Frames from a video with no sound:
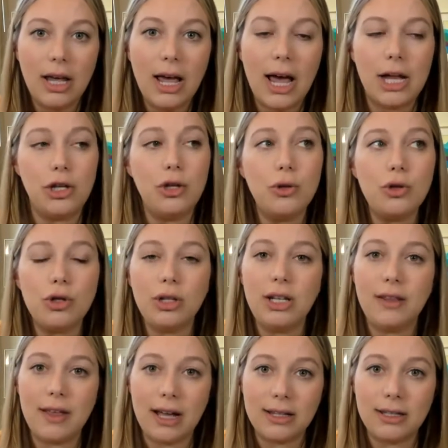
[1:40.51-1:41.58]
And usually
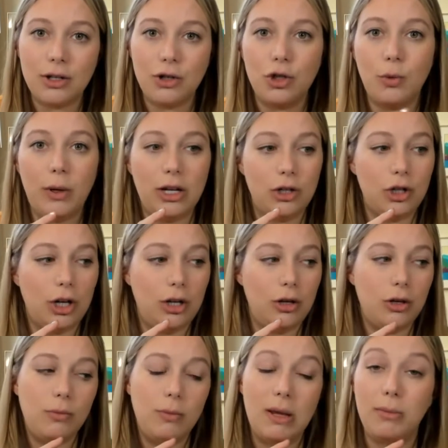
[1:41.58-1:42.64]
in that situation,
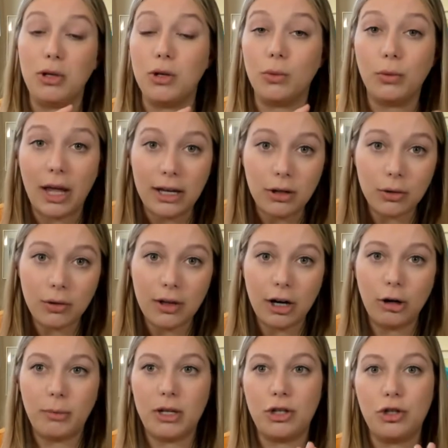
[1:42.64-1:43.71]
maybe you like your
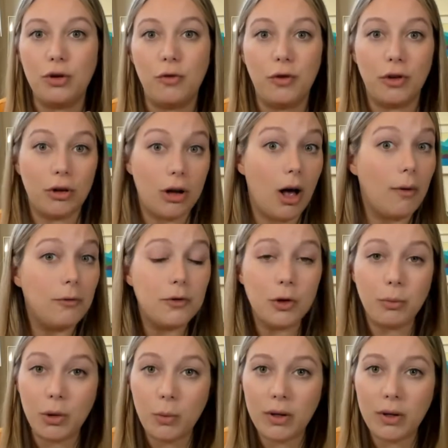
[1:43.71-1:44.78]
therapist, you feel
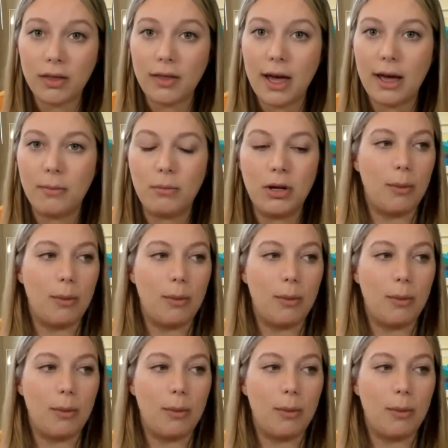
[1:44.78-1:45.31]
comfortable with them,